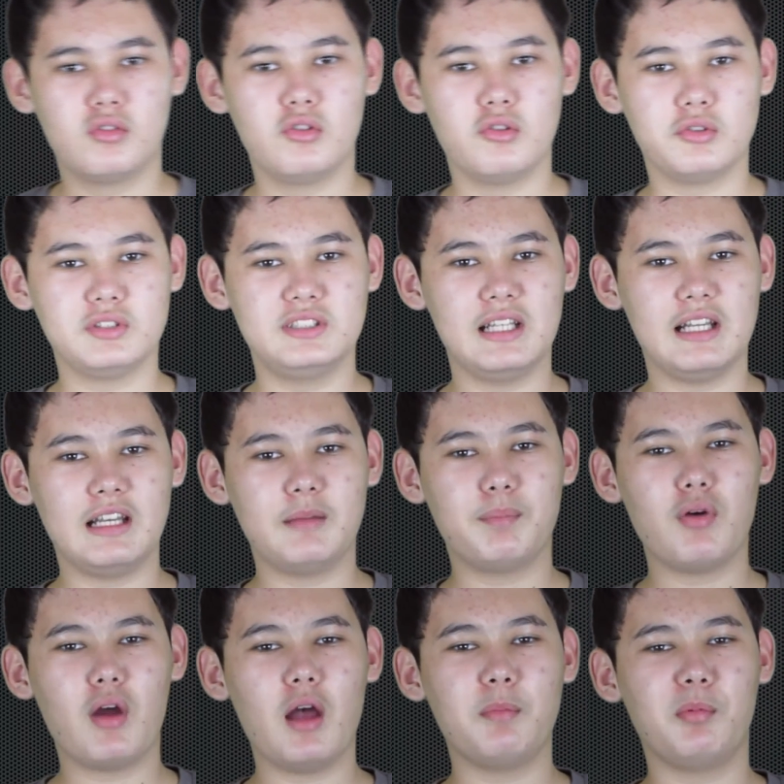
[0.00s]
Your setting
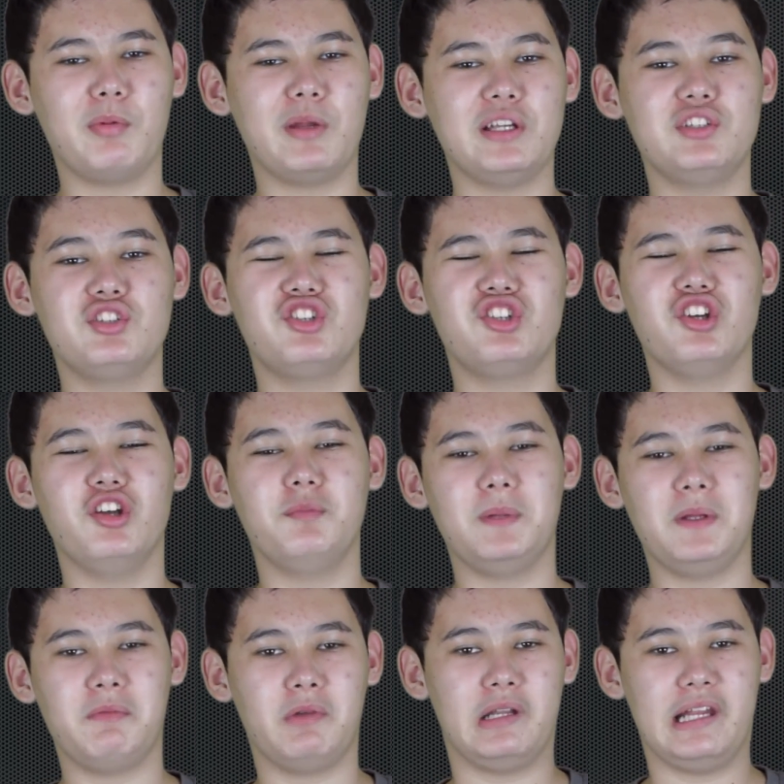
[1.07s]
probably should
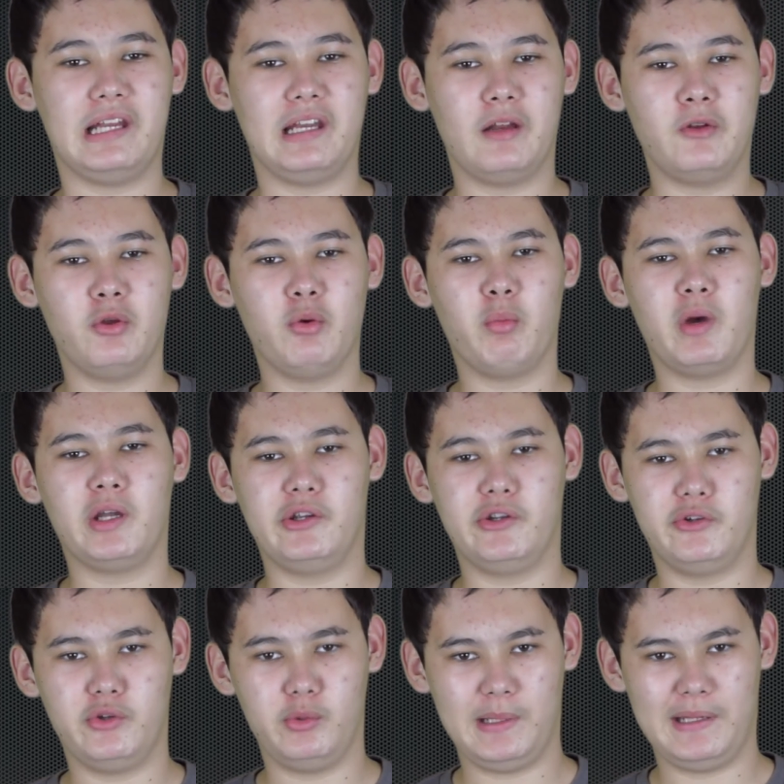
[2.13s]
be related to what
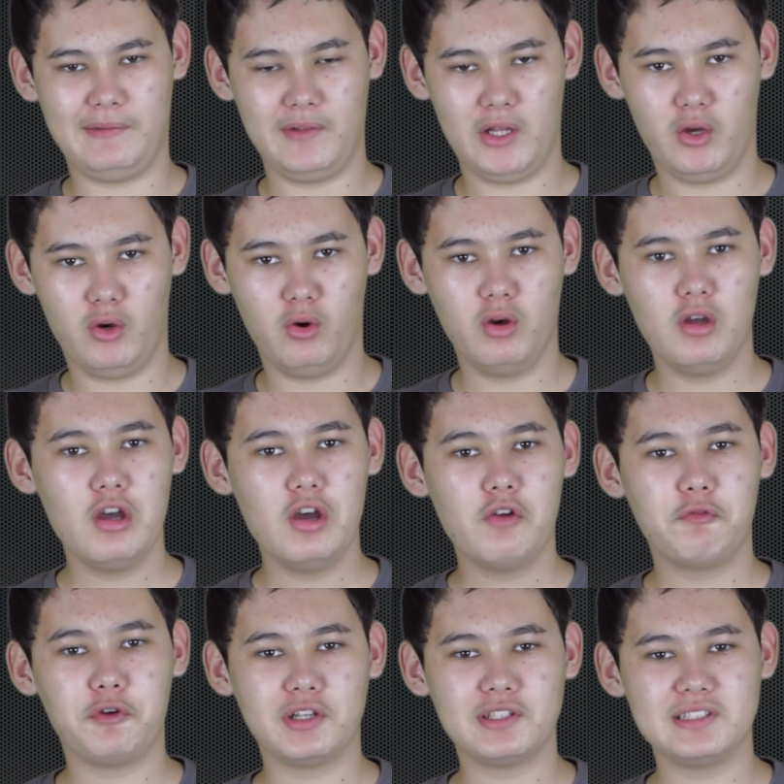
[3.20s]
you're doing though.
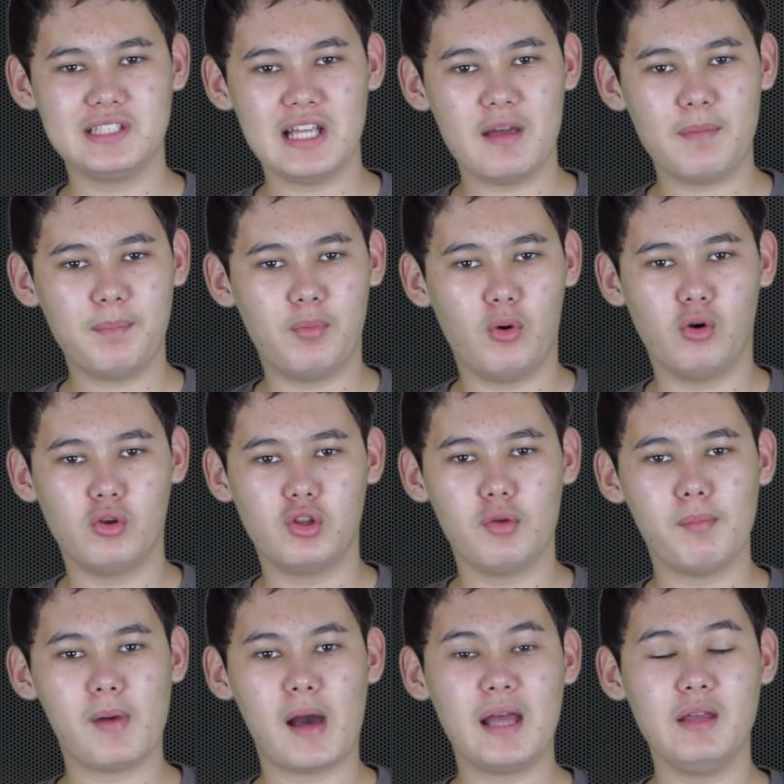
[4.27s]
For example, you
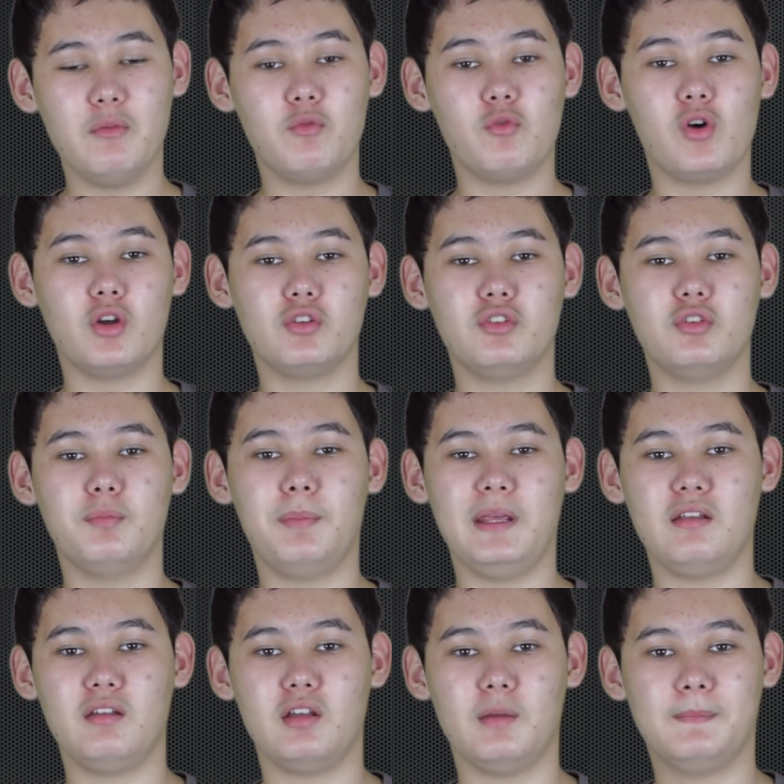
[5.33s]
might want to
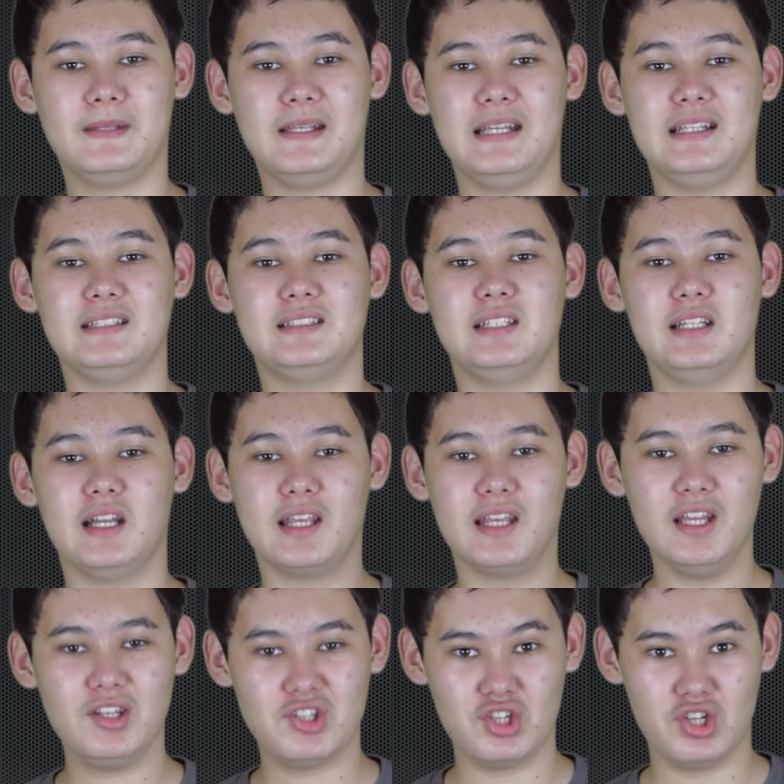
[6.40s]
bake cupcakes in a
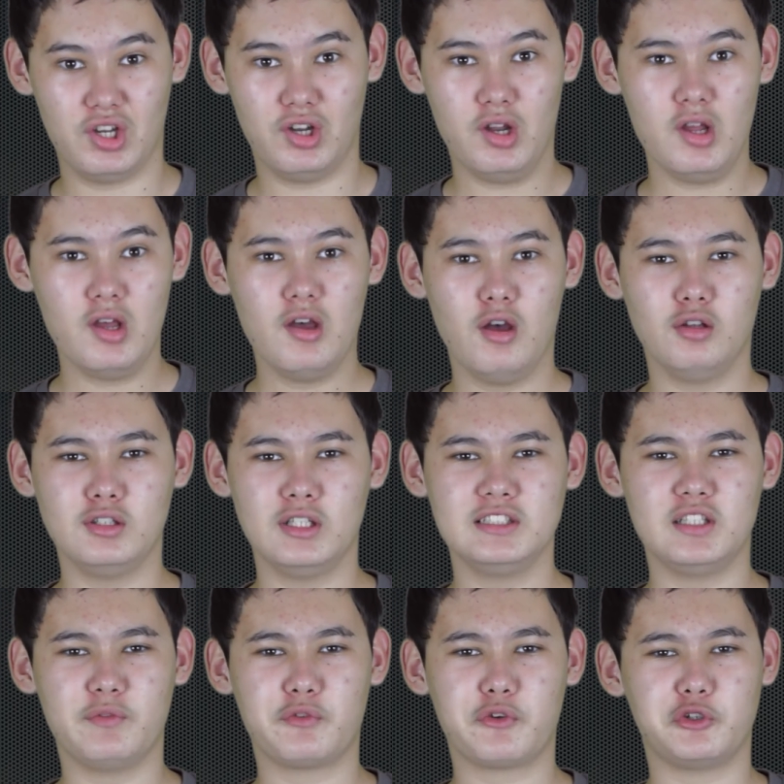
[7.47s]
kitchen,
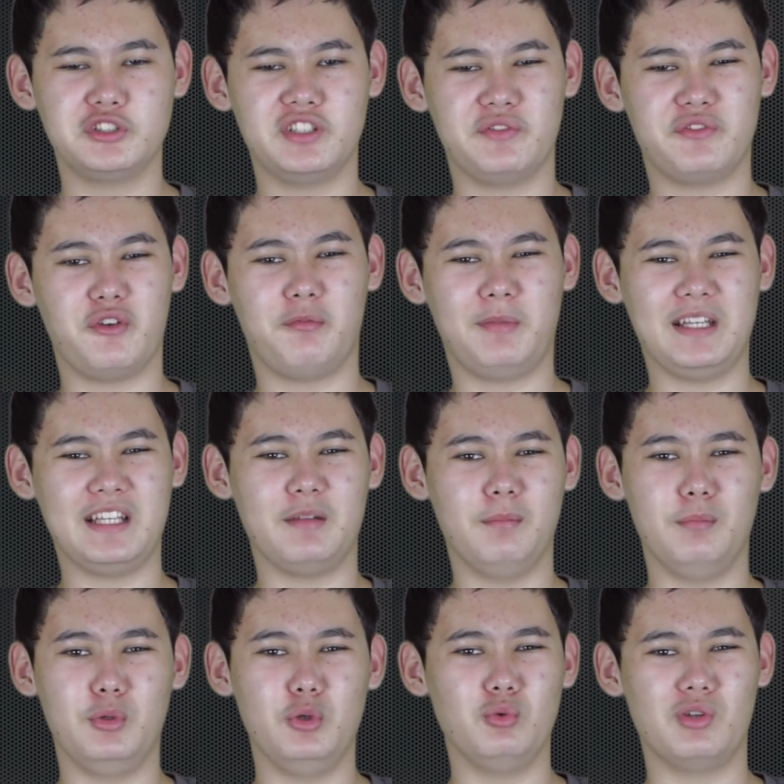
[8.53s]
unless of course if you're making
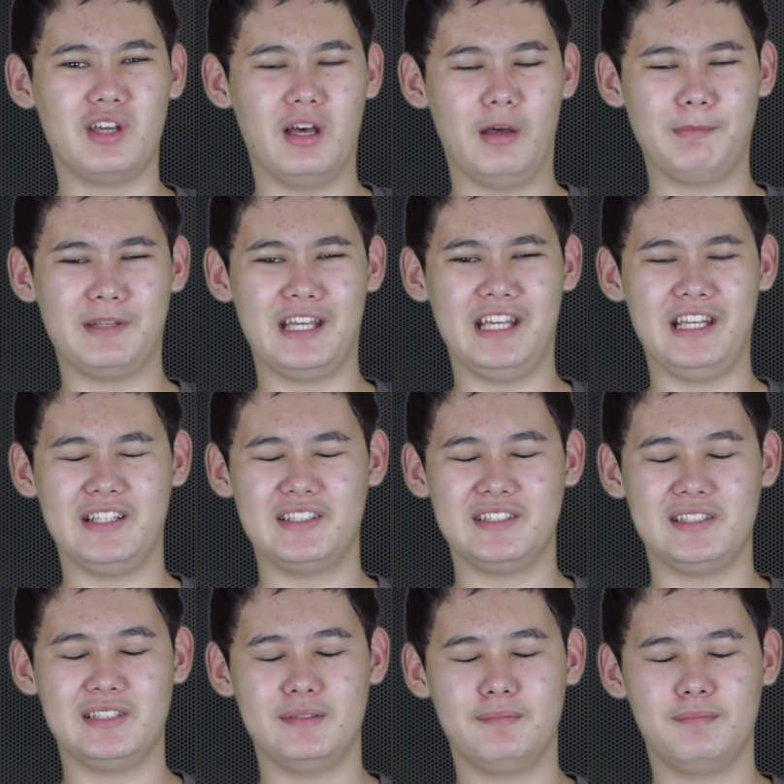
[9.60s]
moon
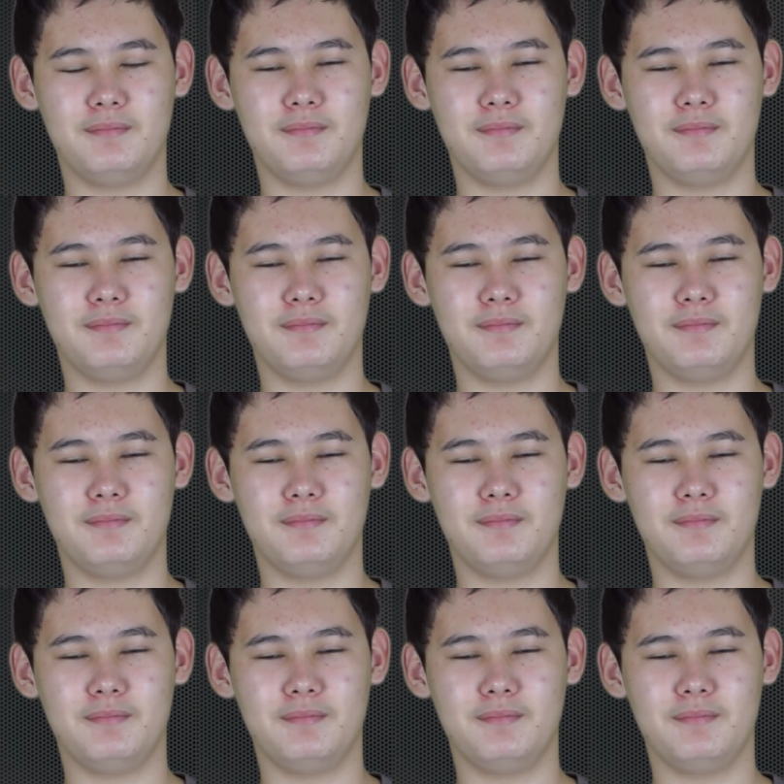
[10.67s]
cupcakes.